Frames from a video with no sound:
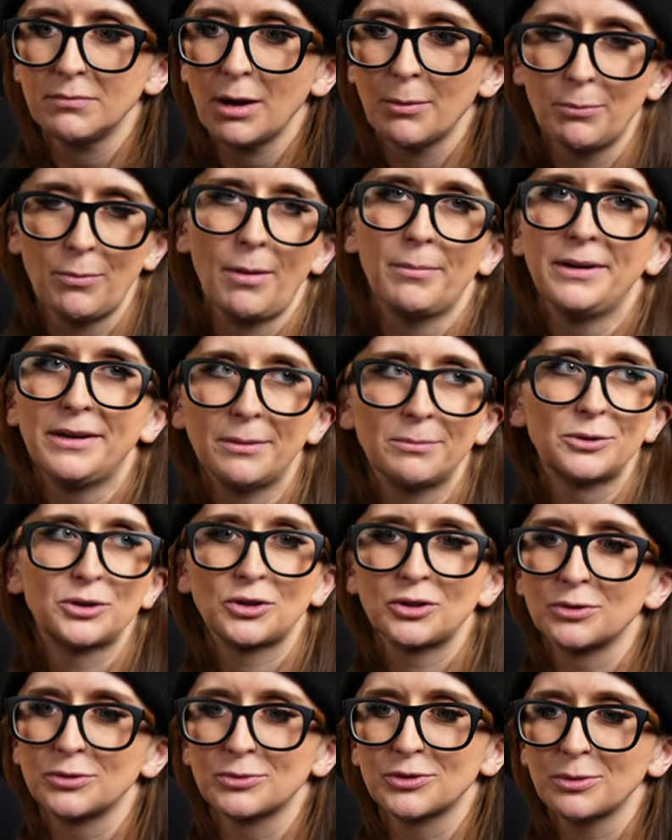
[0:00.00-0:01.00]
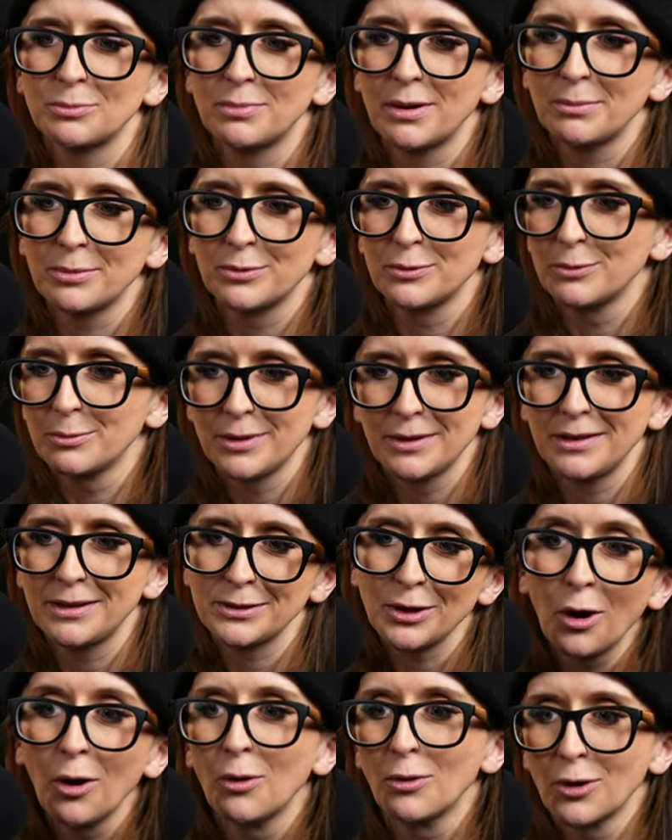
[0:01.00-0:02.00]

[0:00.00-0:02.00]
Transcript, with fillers: I mean, I'm sure some people will be like, no,